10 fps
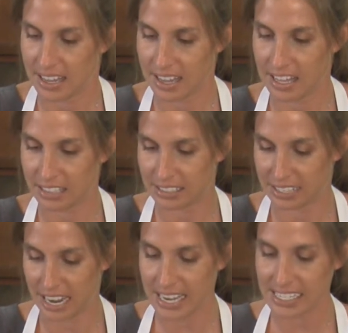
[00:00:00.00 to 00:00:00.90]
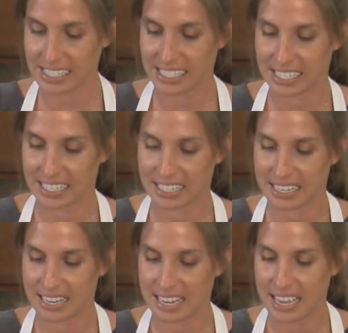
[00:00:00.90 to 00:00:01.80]
All right.
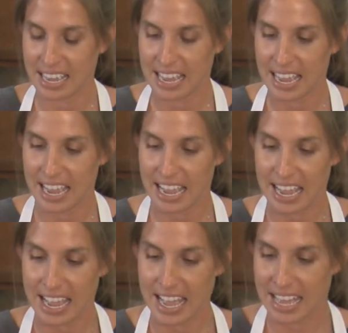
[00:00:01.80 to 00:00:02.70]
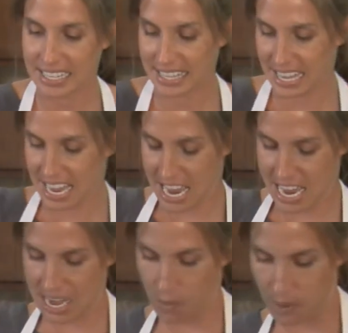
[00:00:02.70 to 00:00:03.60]
And
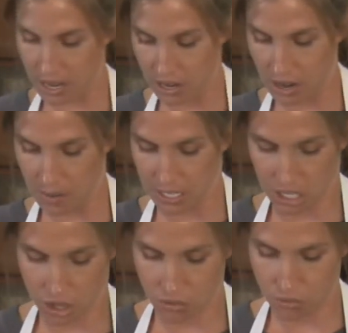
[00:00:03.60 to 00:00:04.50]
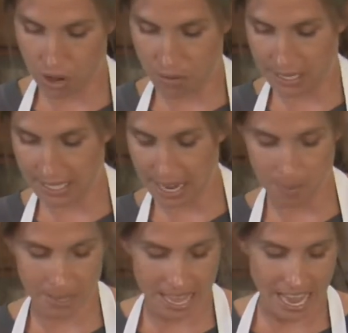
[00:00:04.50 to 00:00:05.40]
then we are going to throw on
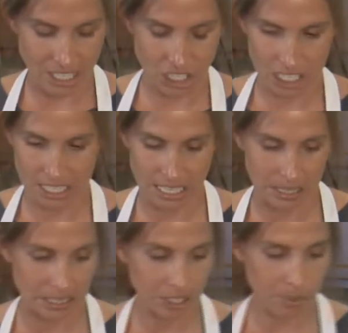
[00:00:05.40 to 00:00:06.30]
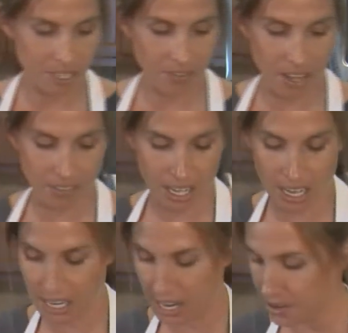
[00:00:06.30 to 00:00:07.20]
top of that just a little bit of
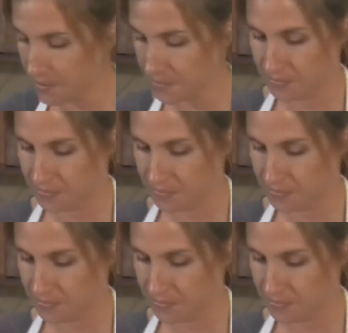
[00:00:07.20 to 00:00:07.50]
avocado.